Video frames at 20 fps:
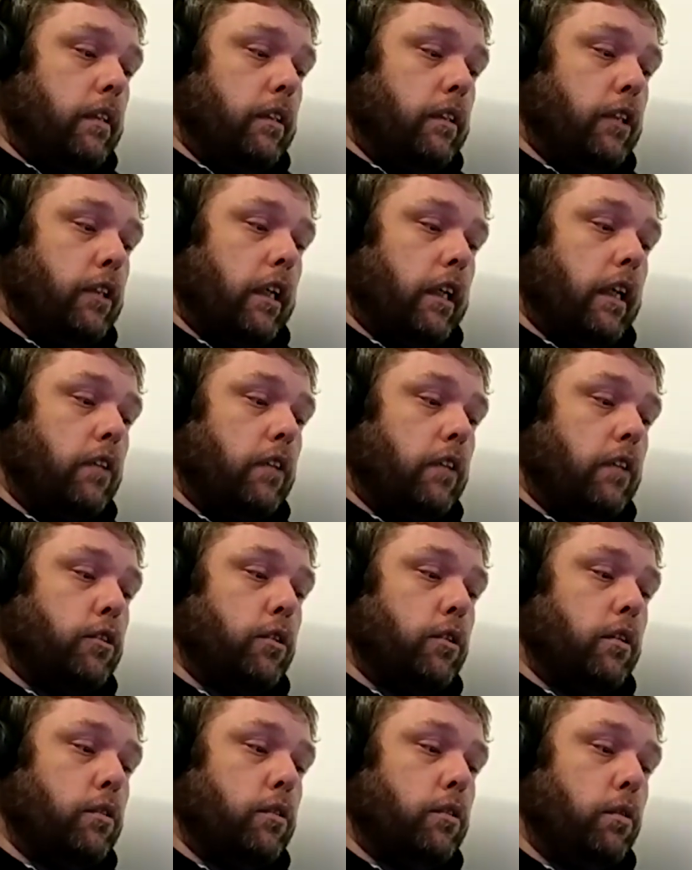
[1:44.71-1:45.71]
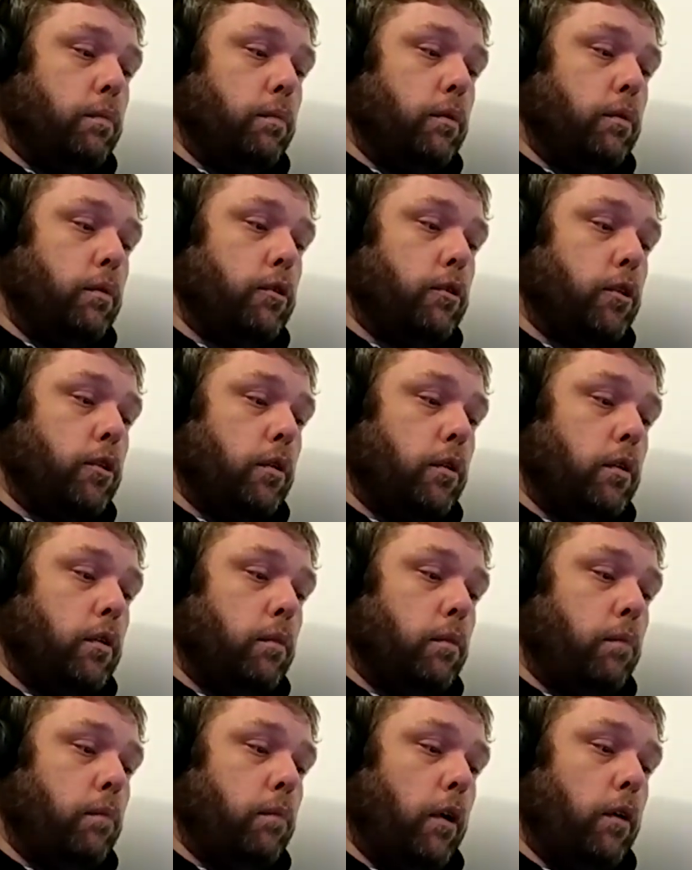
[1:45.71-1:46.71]
check out J- Trooper
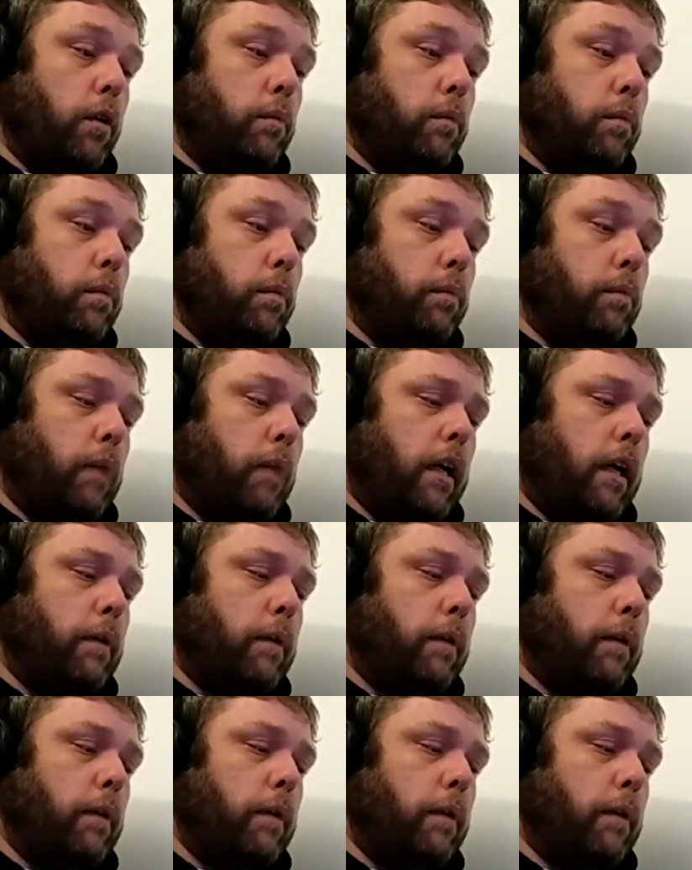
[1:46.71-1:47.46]
Joel Pope Pop.